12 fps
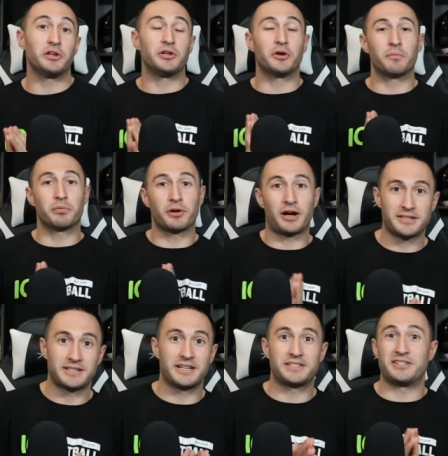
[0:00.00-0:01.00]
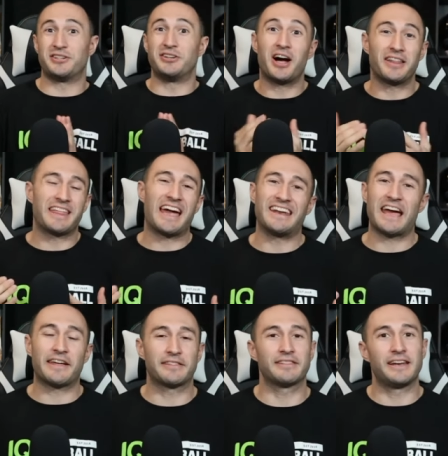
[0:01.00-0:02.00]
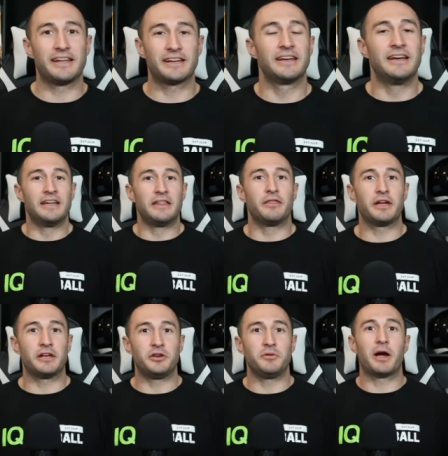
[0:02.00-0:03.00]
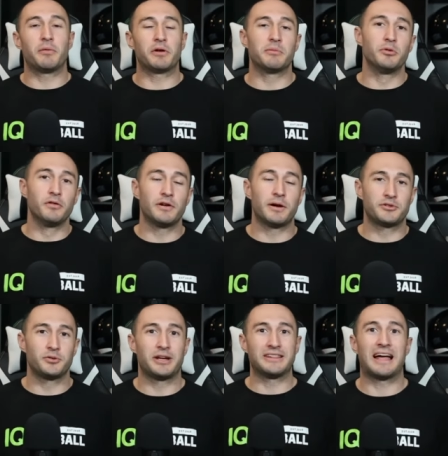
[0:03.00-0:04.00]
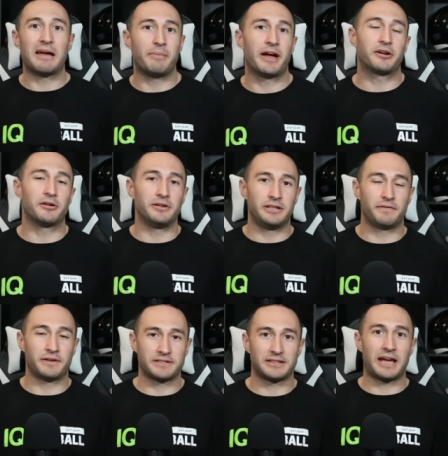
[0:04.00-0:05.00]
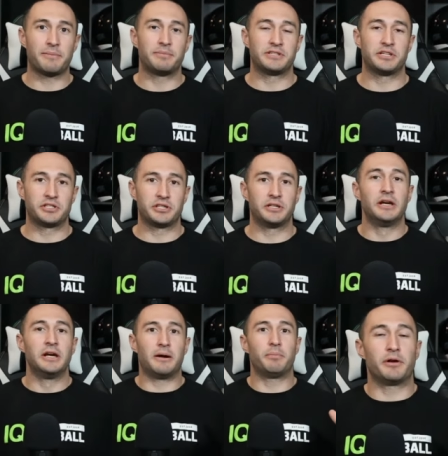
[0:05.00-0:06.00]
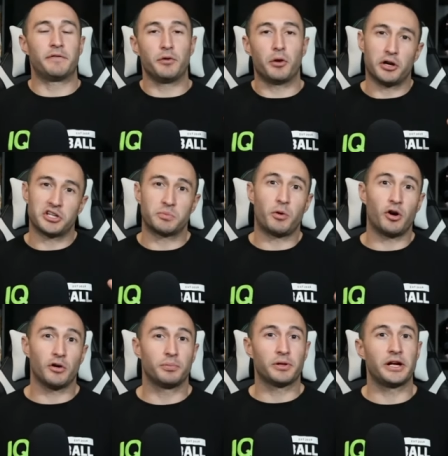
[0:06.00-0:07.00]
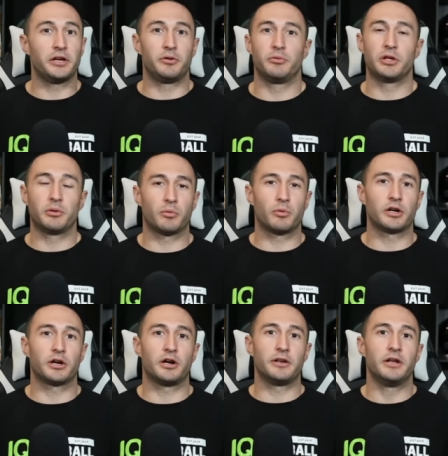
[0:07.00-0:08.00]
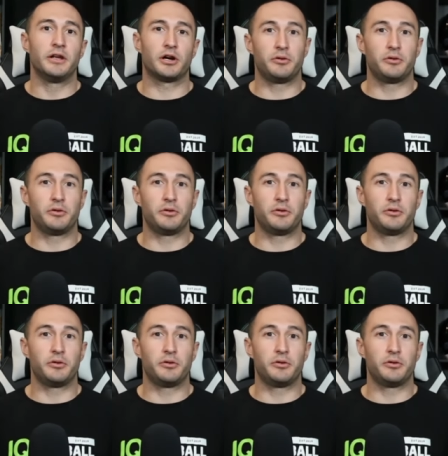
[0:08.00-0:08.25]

and you don't process and you're not that athletic, then you might want to move up to a linebacker or defensive line position. But if you are a smaller player, you really want to work on